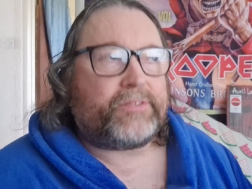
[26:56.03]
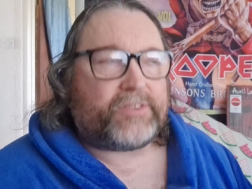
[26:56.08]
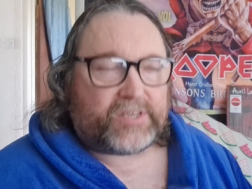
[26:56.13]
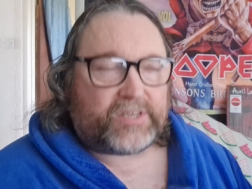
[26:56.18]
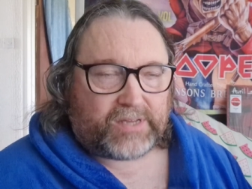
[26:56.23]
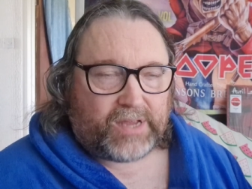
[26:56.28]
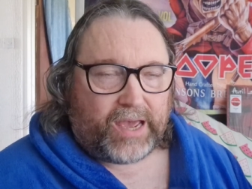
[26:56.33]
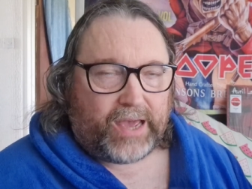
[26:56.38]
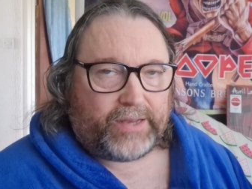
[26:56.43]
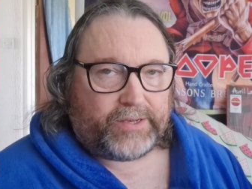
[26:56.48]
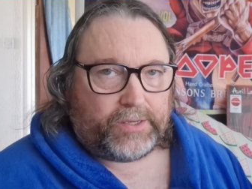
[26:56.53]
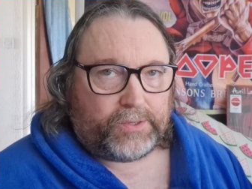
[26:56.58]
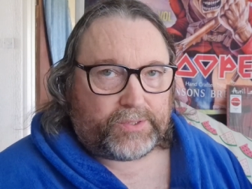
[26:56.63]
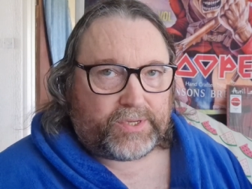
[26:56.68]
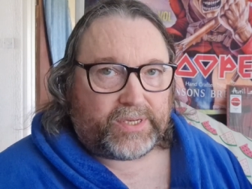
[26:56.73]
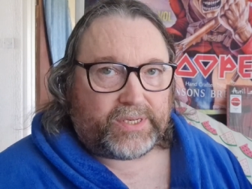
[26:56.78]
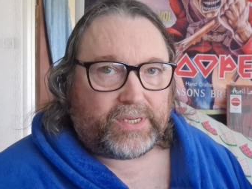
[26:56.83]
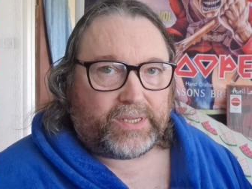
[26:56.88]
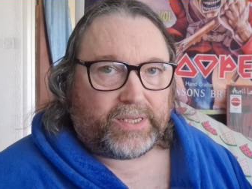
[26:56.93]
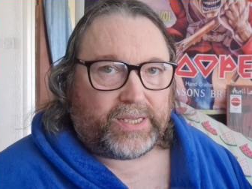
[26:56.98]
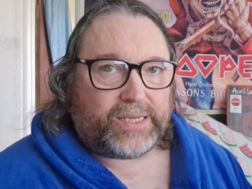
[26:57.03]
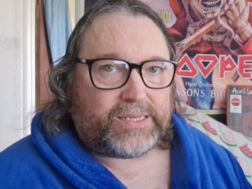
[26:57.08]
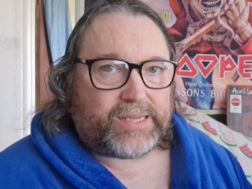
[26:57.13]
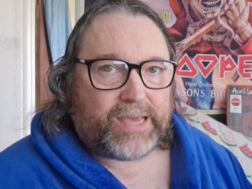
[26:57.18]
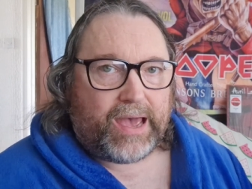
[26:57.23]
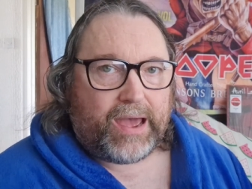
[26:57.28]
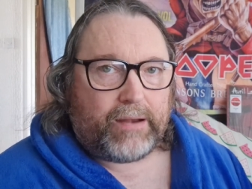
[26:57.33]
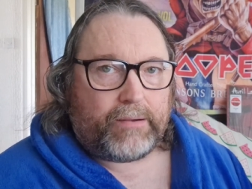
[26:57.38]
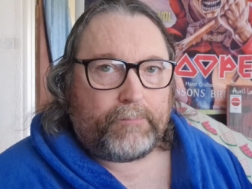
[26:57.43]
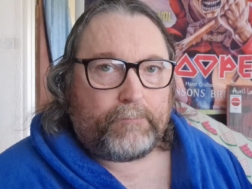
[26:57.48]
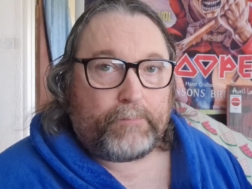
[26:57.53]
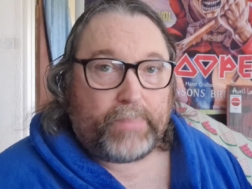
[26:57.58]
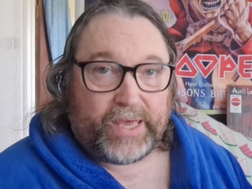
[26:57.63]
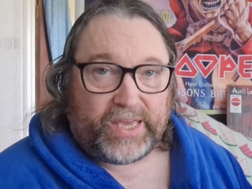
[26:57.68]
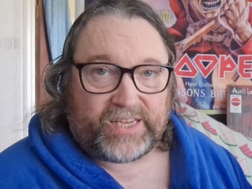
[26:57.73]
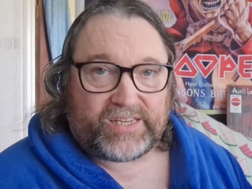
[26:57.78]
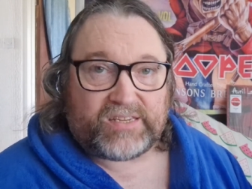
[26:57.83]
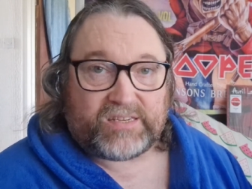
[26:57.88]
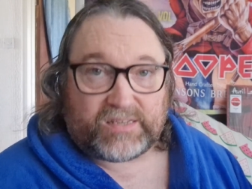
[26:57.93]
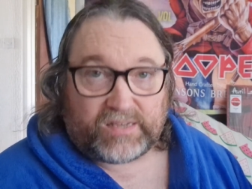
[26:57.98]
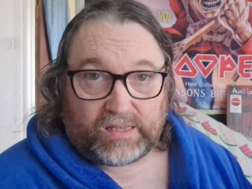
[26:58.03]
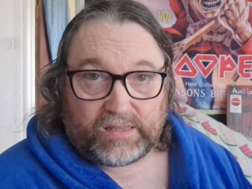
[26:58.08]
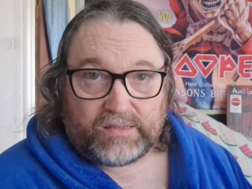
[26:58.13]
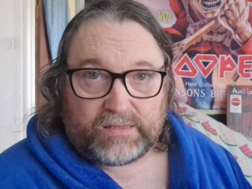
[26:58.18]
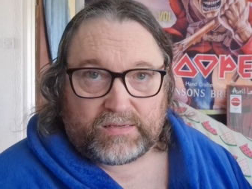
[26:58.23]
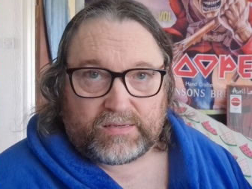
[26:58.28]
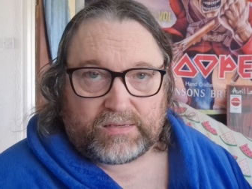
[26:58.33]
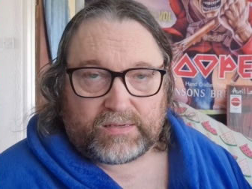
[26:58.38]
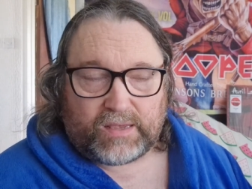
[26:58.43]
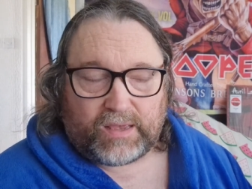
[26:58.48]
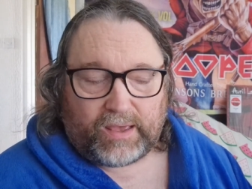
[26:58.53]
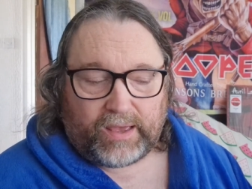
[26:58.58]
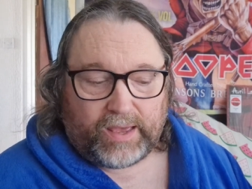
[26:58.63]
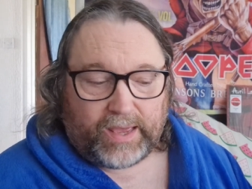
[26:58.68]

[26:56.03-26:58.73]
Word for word: They started using guitar and bass synths,